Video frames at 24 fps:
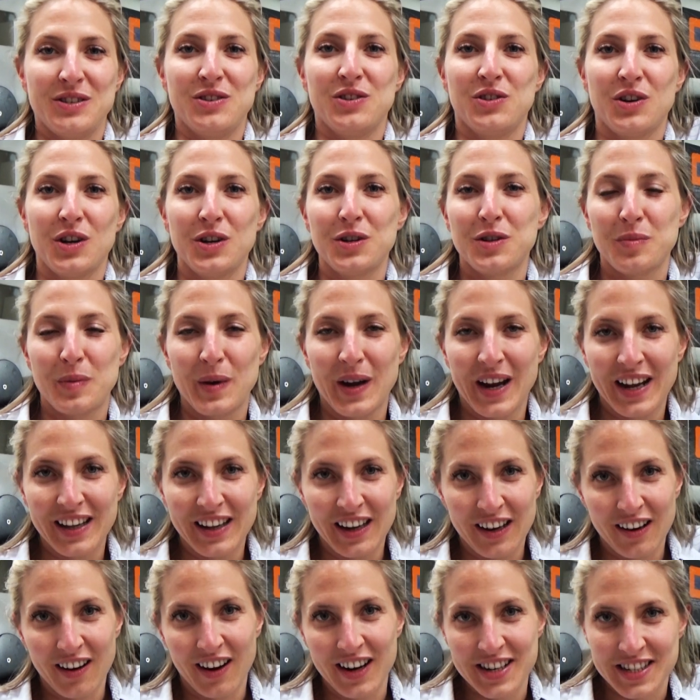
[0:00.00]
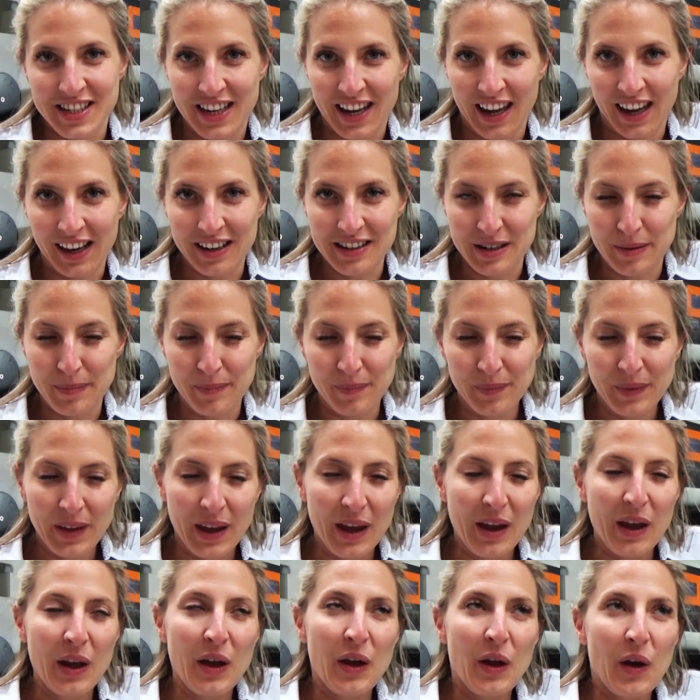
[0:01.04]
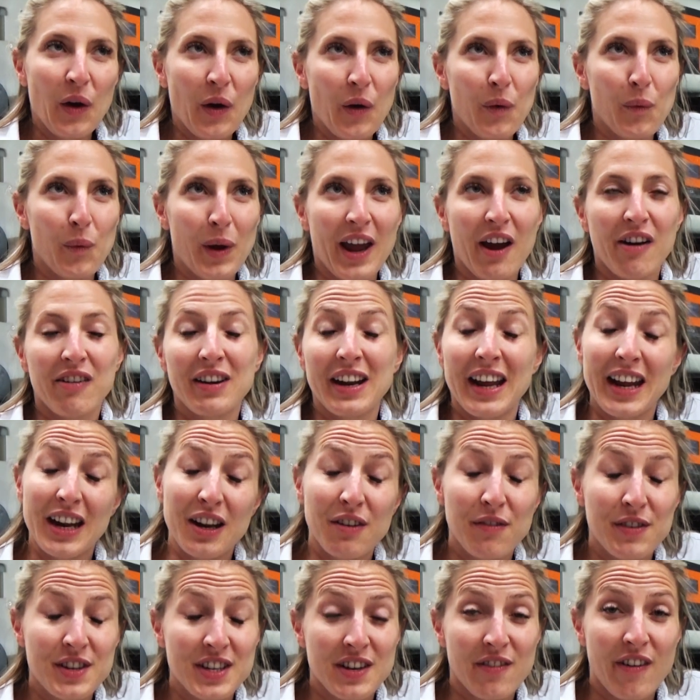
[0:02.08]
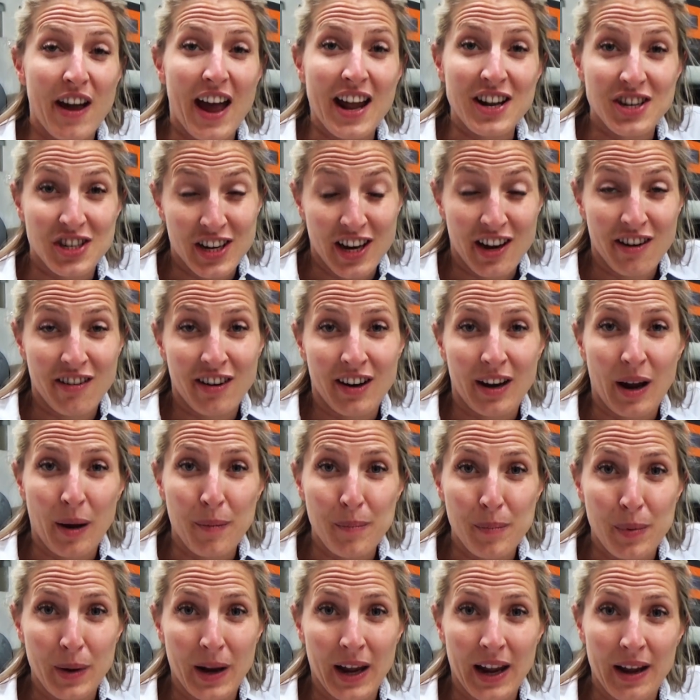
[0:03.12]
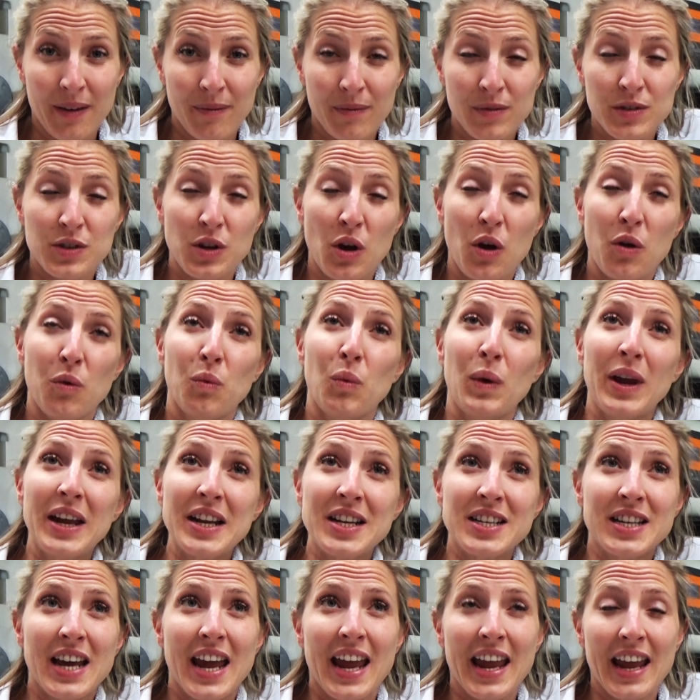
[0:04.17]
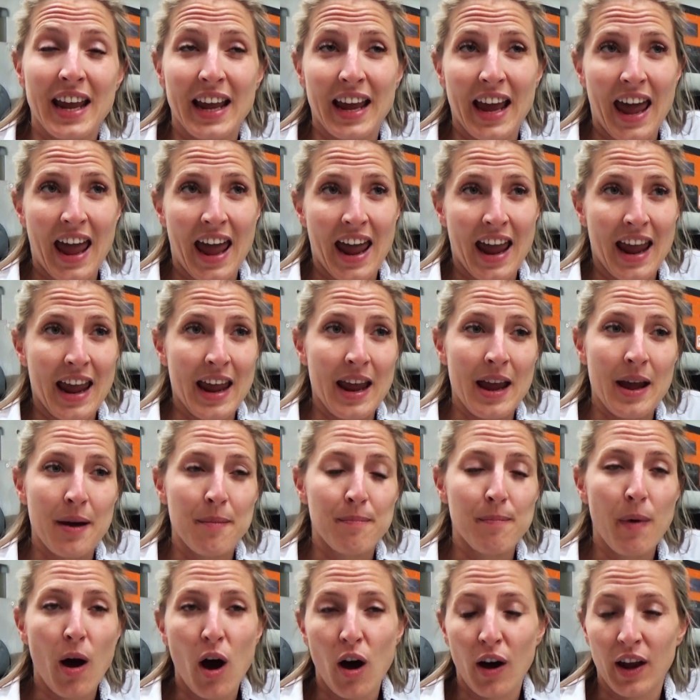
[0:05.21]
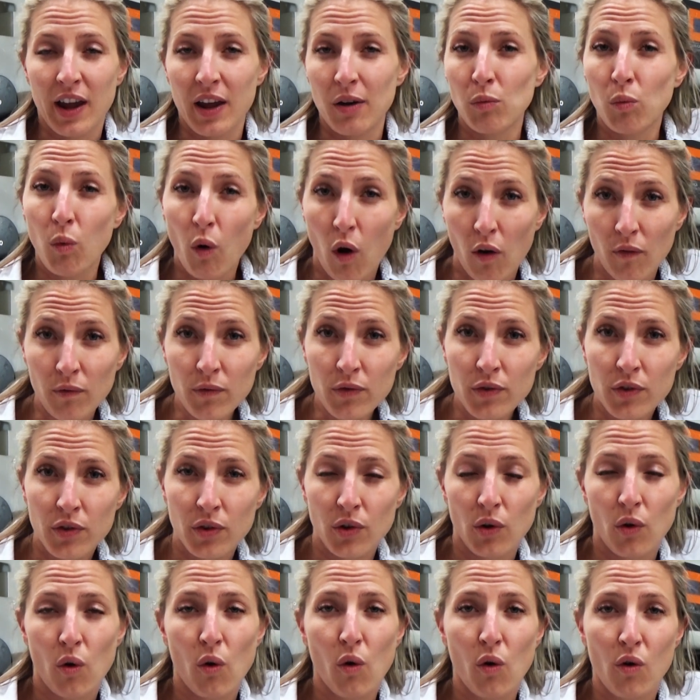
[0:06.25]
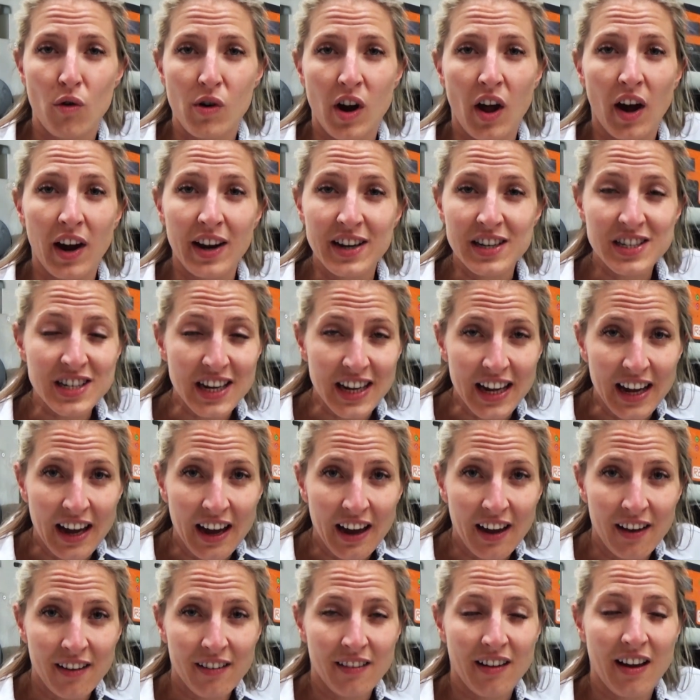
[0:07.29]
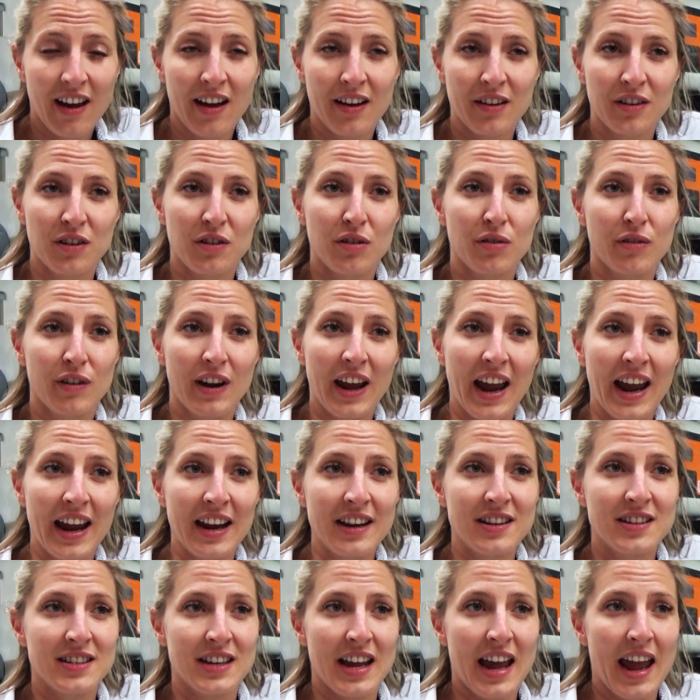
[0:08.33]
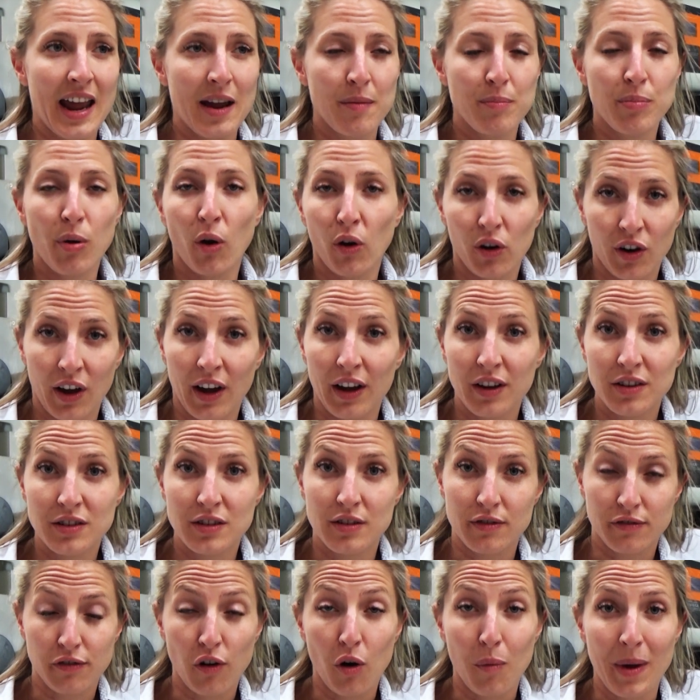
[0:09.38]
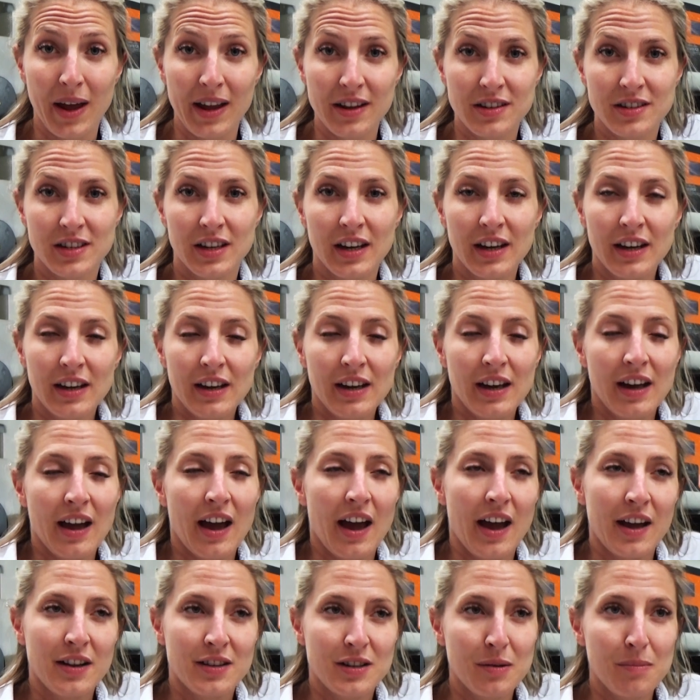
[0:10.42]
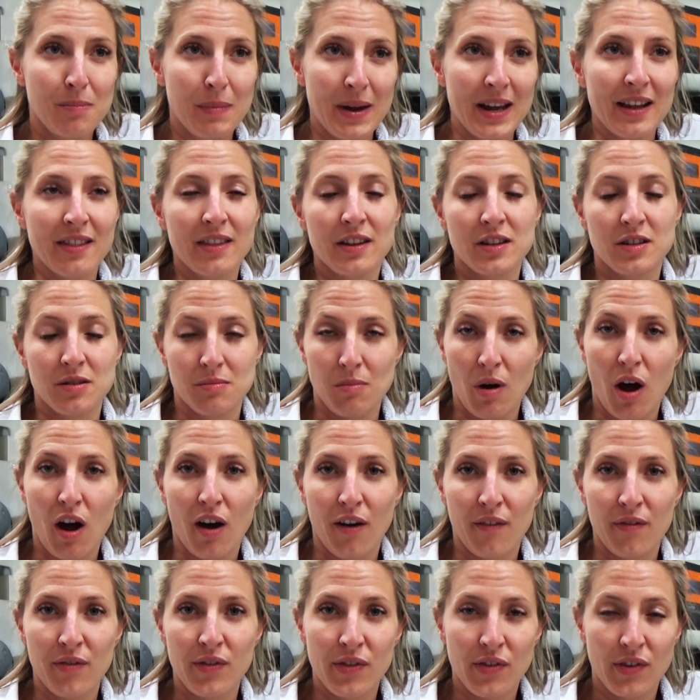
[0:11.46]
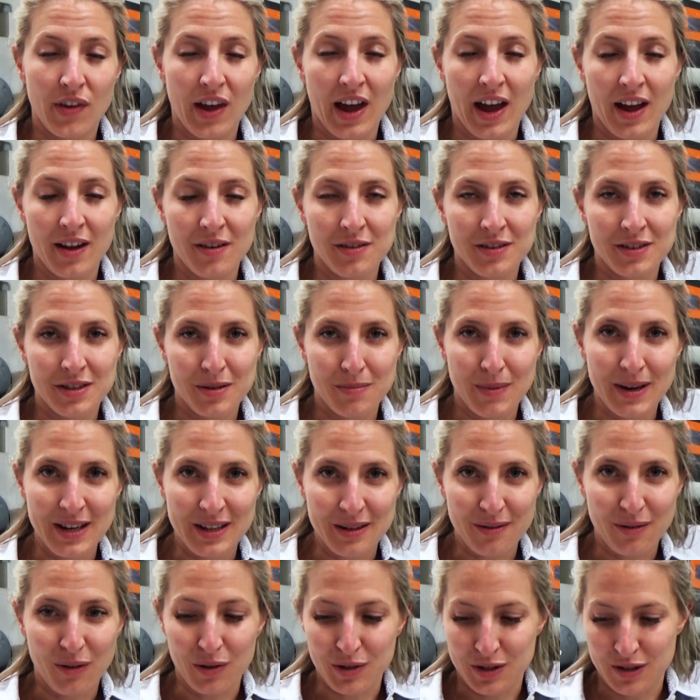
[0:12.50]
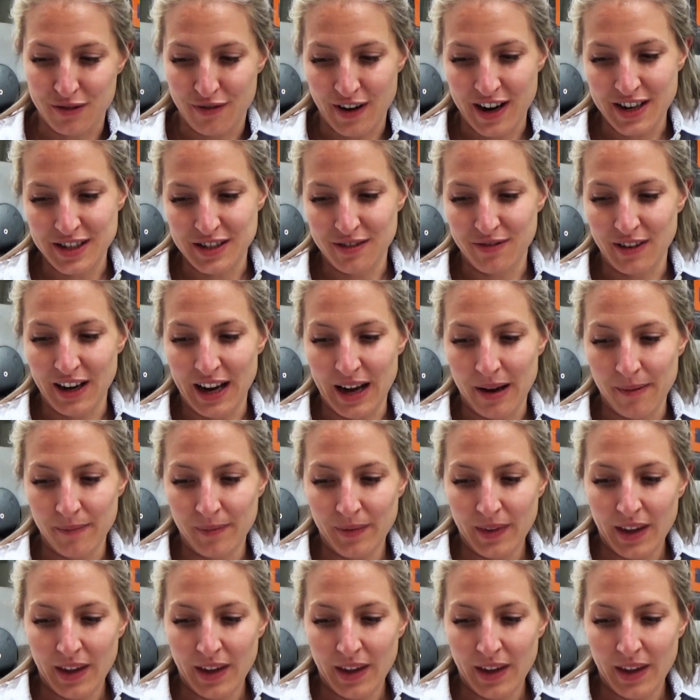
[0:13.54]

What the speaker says: in Shrewsbury in the United Kingdom. We are an innovative engineering company. So we take a market want or an idea and create a product from it to meet the demands and to meet them cost effectively.